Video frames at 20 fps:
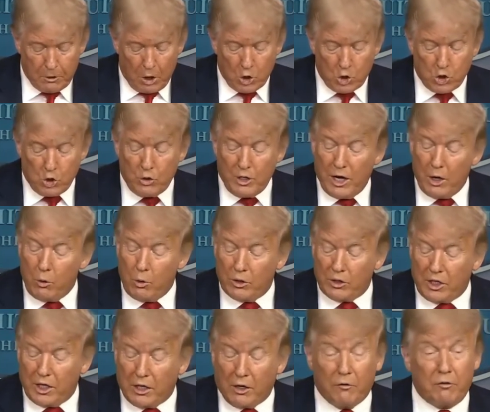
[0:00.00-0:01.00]
So now we'll
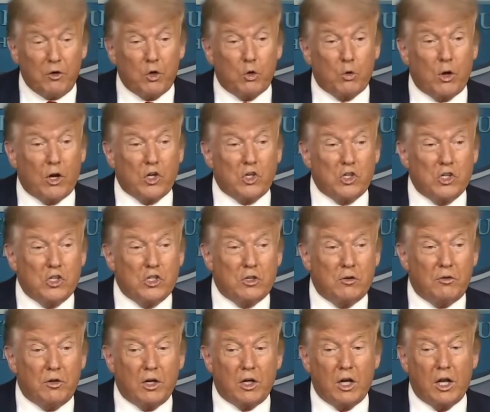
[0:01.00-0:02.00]
take a few questions,
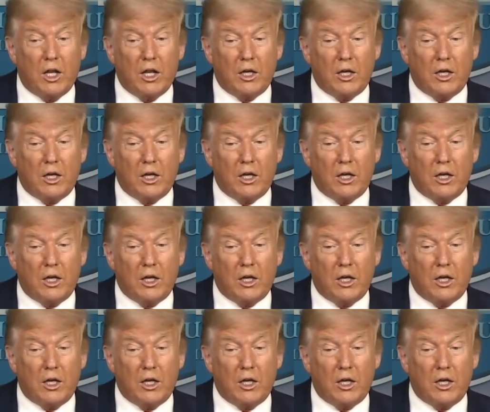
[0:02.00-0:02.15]
if you'd like.